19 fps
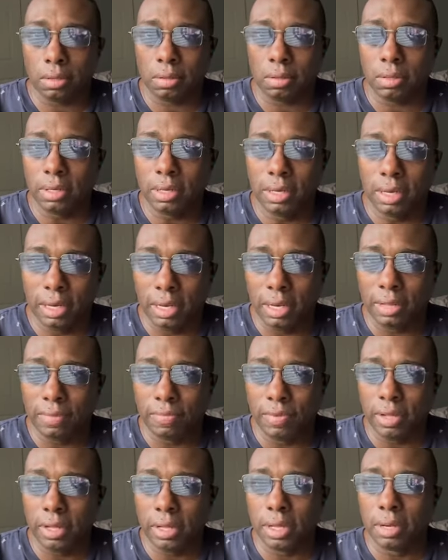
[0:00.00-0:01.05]

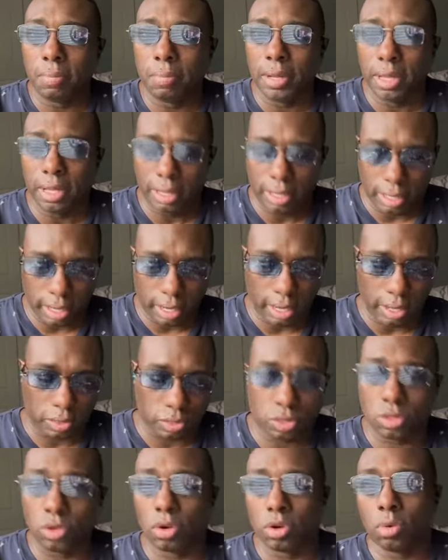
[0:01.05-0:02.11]
living and being in a
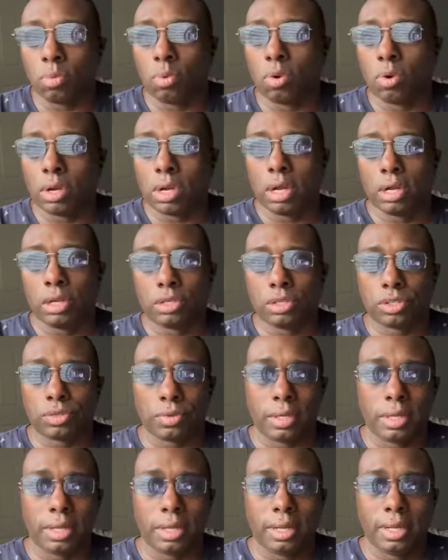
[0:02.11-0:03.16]
third world
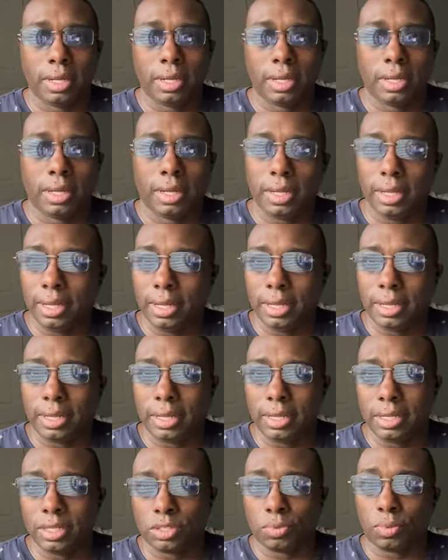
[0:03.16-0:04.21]
country
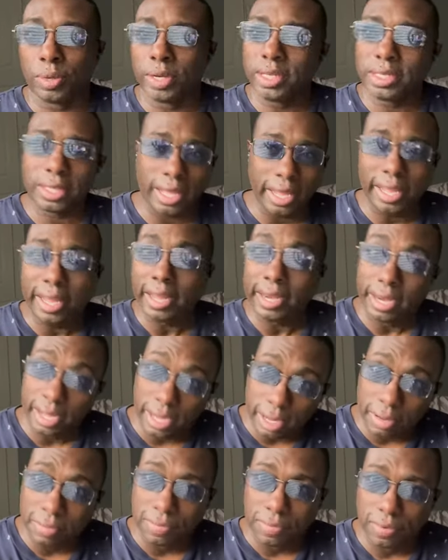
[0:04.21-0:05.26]
is risky
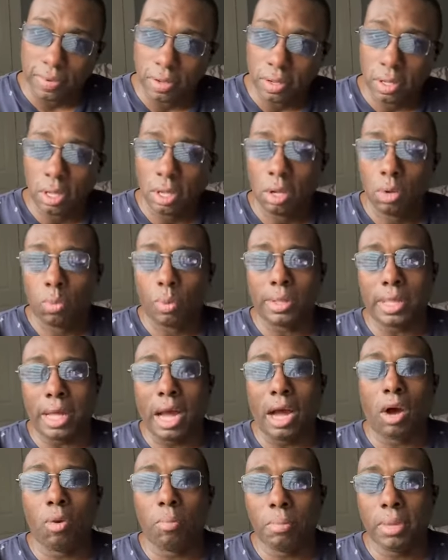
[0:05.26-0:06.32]
enough
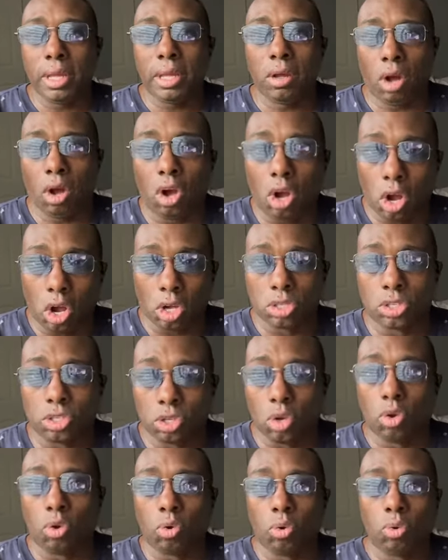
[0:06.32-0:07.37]
without me
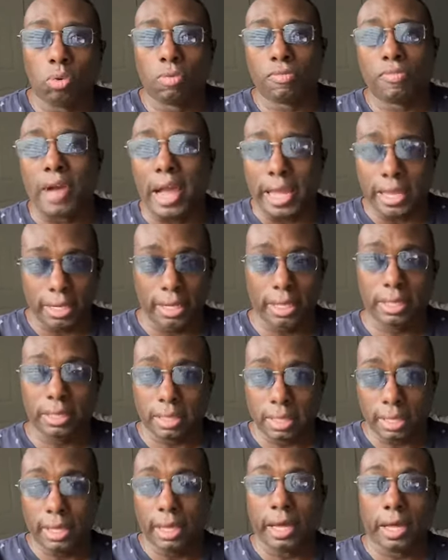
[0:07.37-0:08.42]
also finding
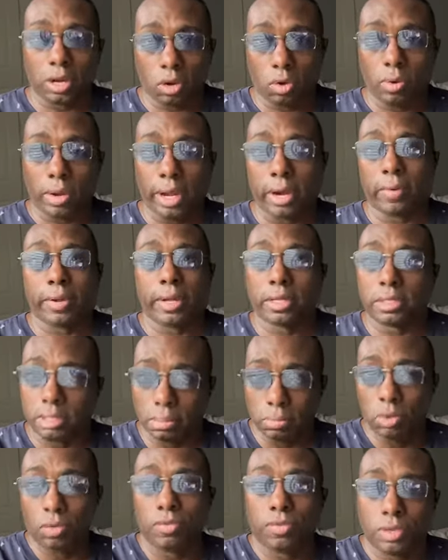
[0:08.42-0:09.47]
the ghetto area to
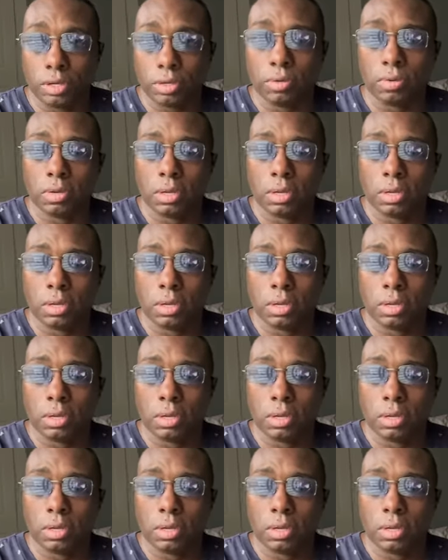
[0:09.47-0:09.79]
move to.